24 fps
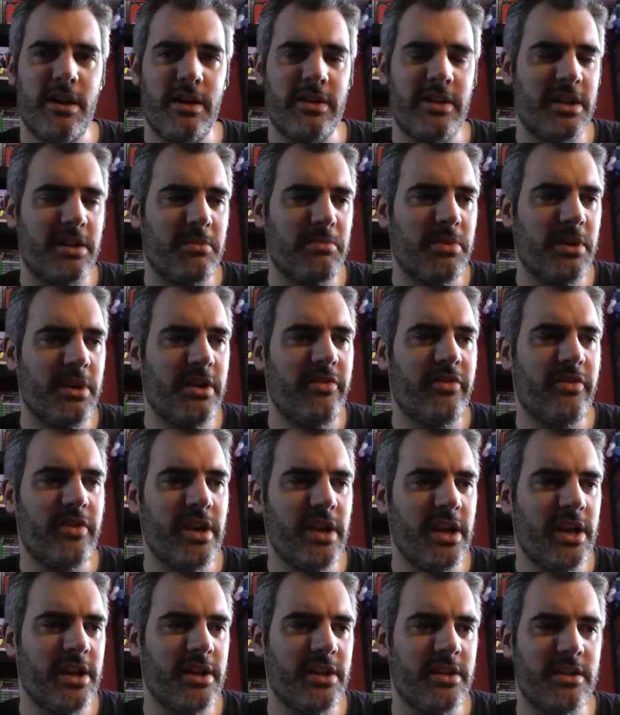I think
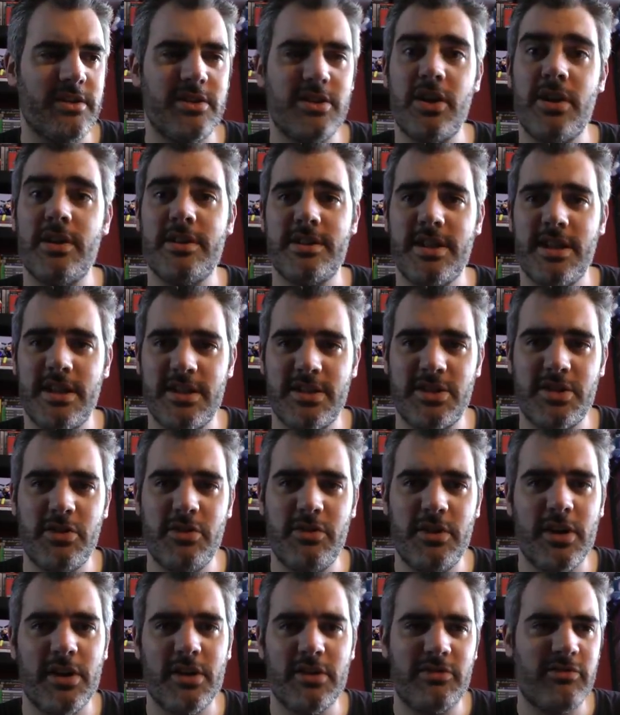Polyphony and Turn 10
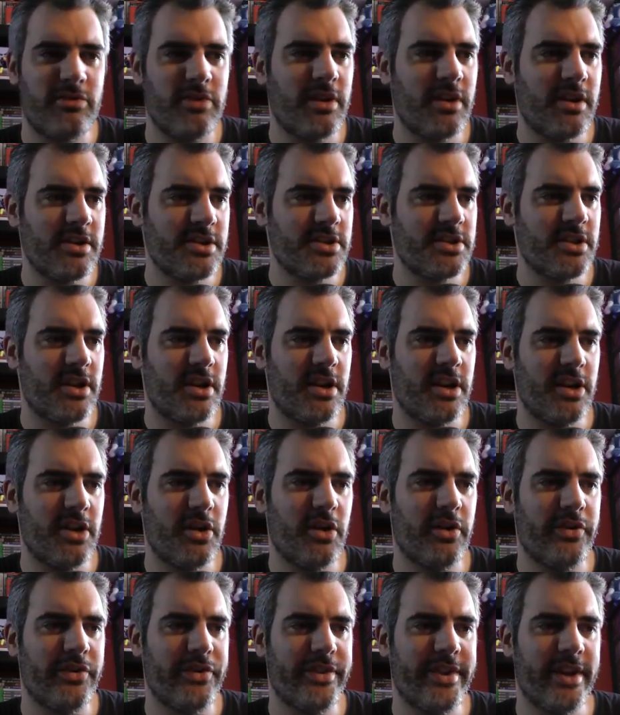Studios realised early
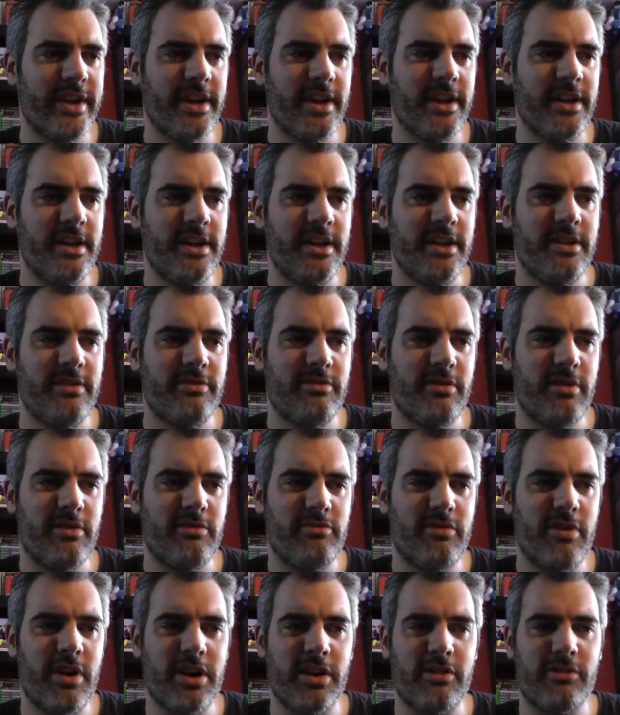on that
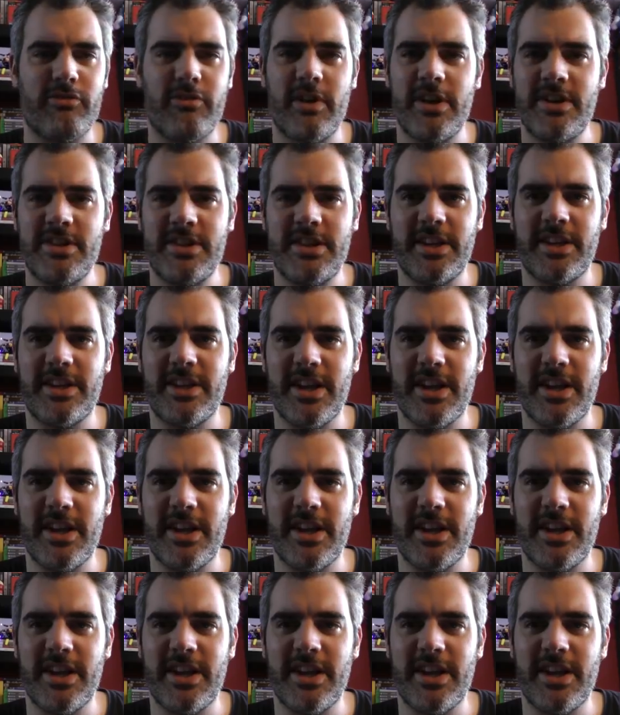running a racing